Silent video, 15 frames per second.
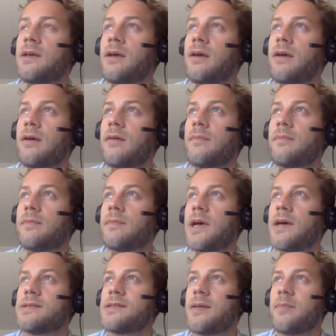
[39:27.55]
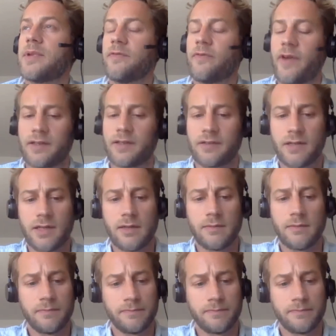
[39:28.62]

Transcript: How's that been factored in?